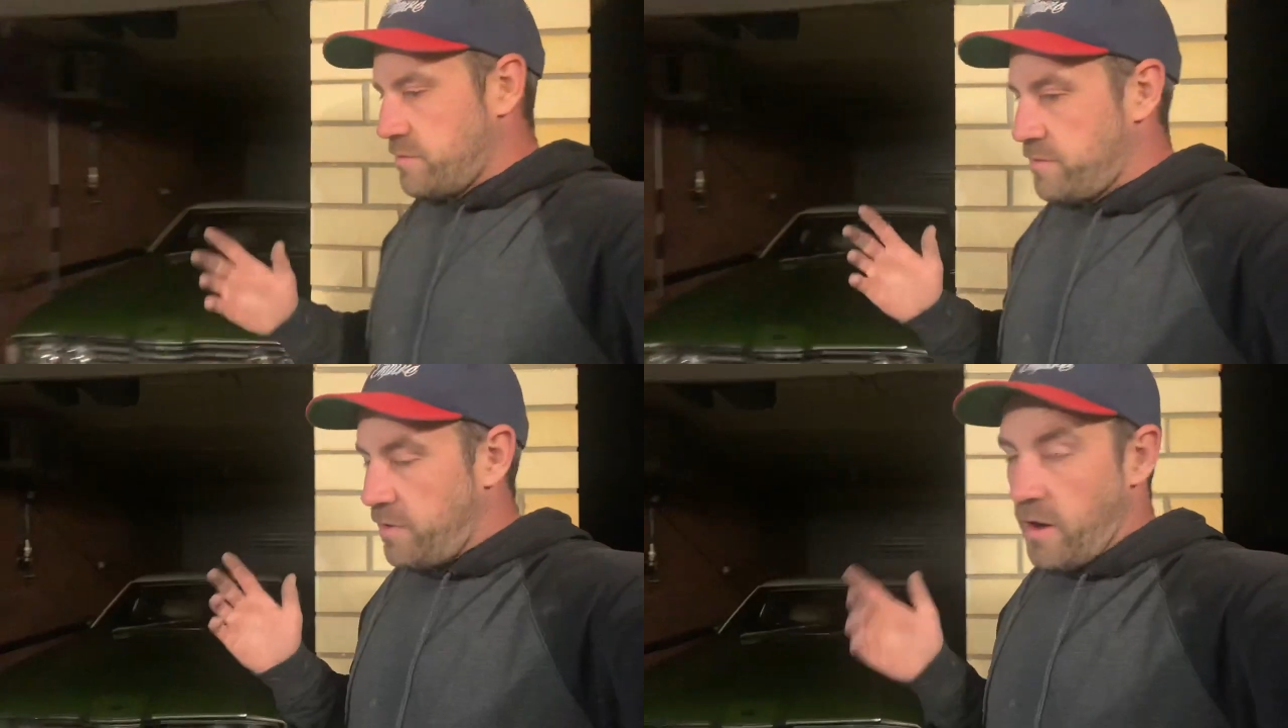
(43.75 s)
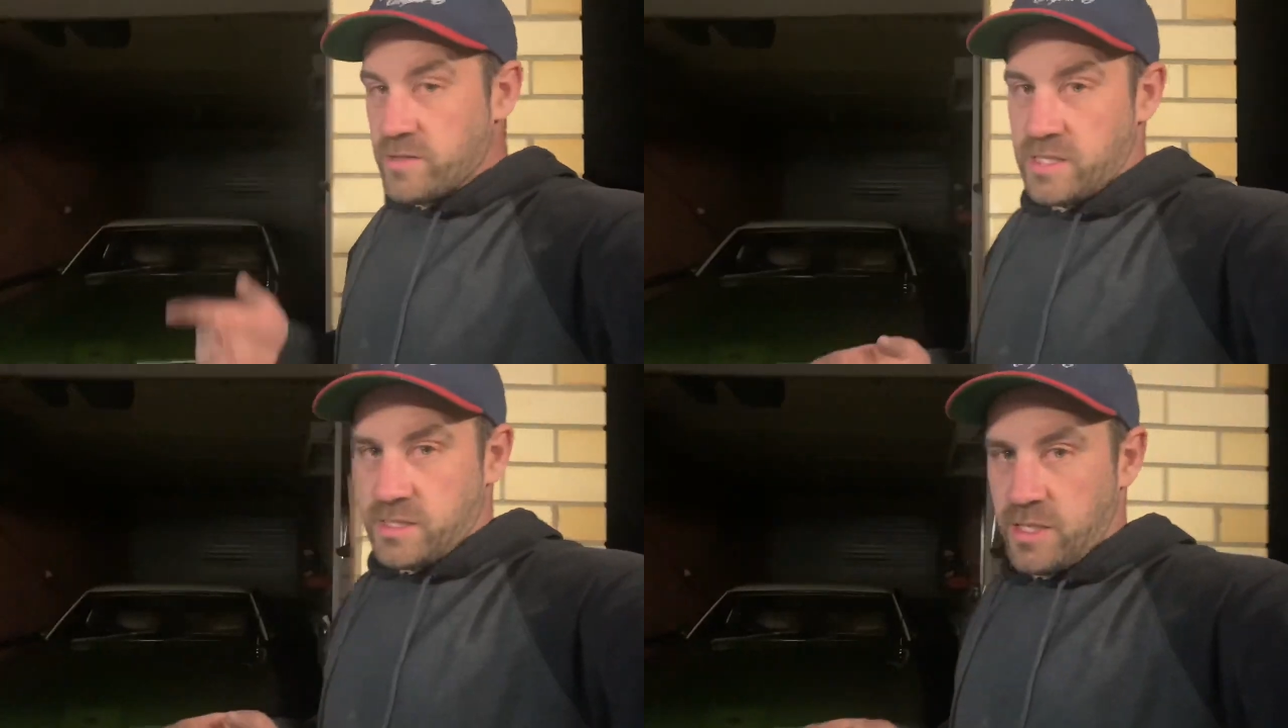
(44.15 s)
5 or
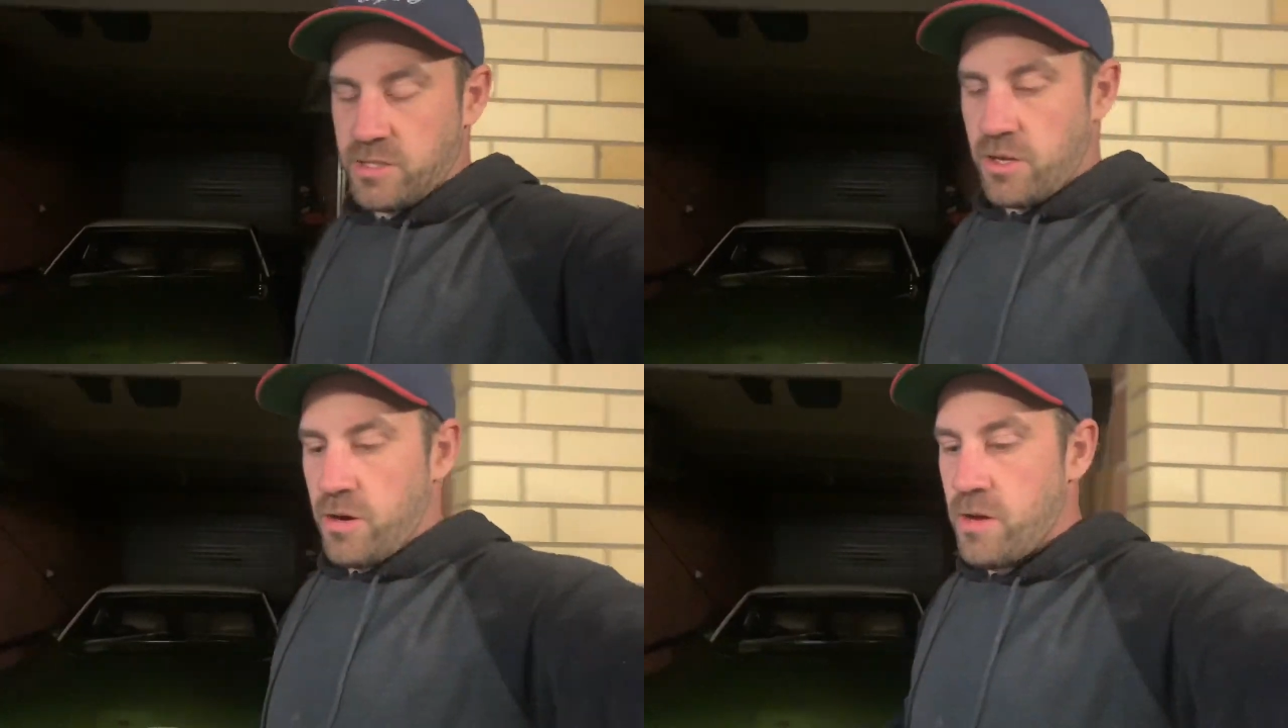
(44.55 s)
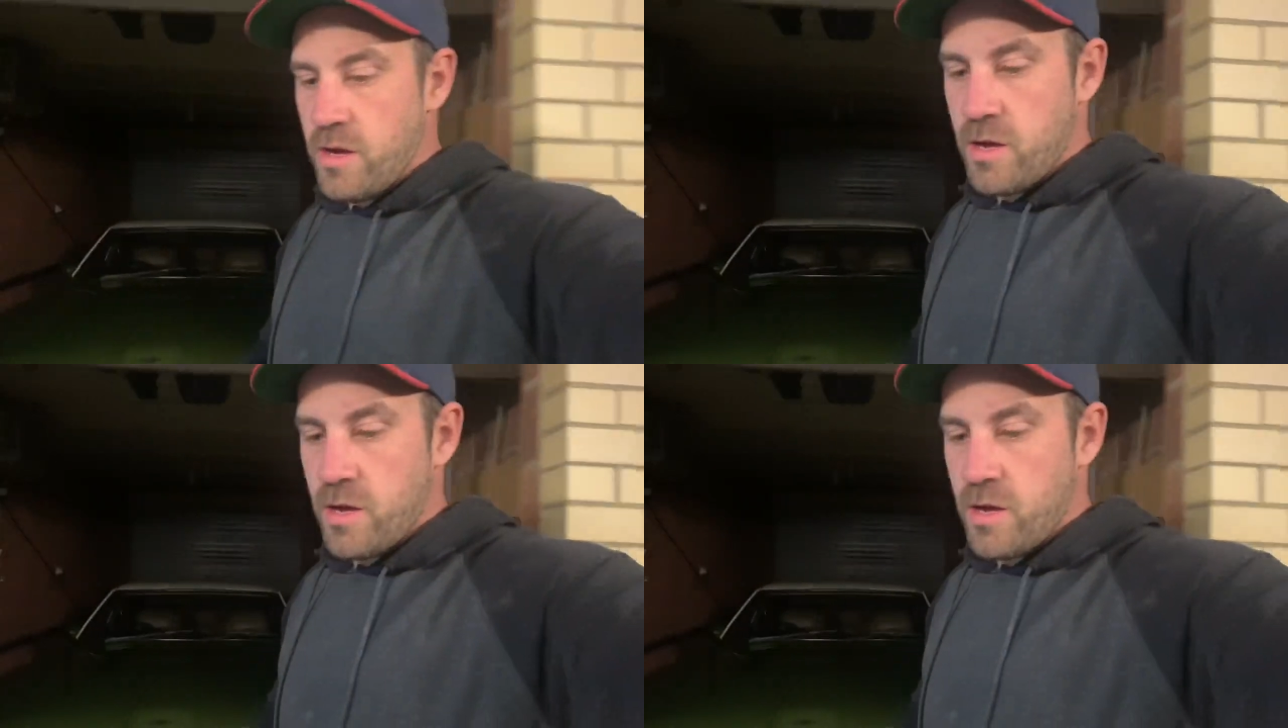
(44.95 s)
6 years ago,